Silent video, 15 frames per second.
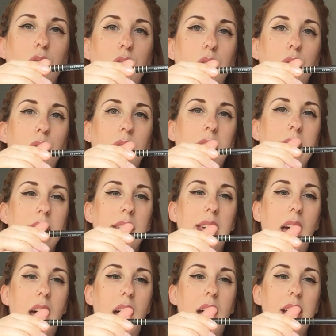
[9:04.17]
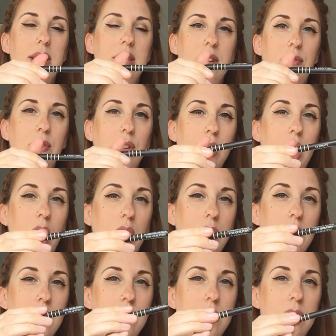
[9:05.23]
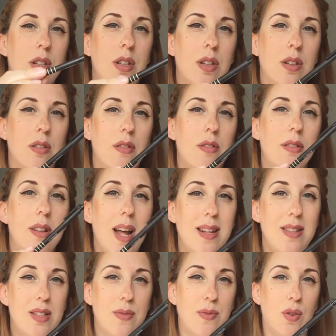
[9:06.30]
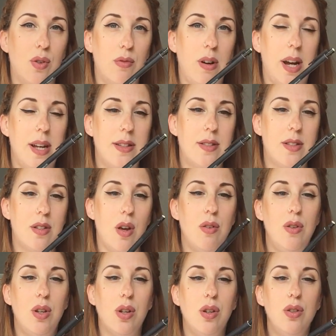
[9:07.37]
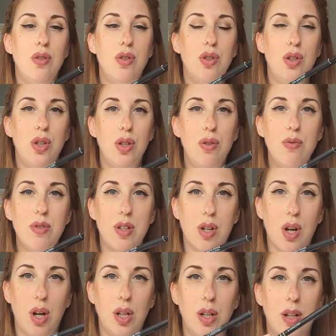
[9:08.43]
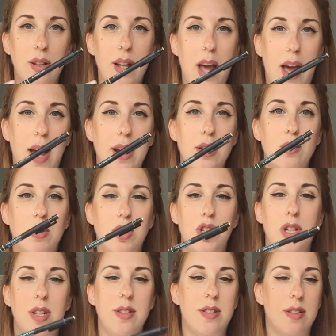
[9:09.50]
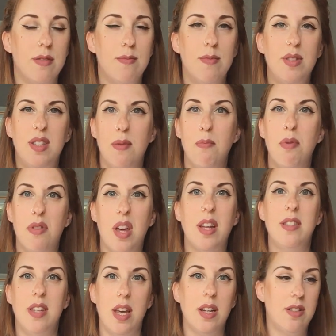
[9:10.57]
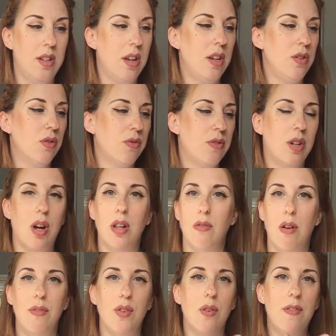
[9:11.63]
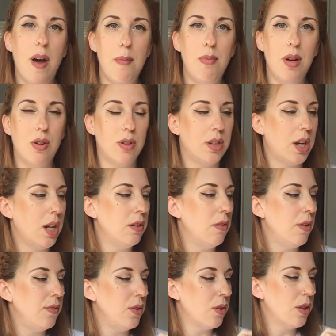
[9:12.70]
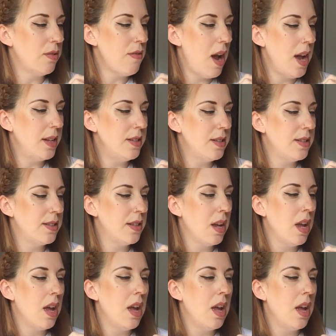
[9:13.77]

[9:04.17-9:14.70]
you can get different coloured leads for it. So you can choose a colour lead which is sympathetic to the colour of your fabric or the colour of your threads.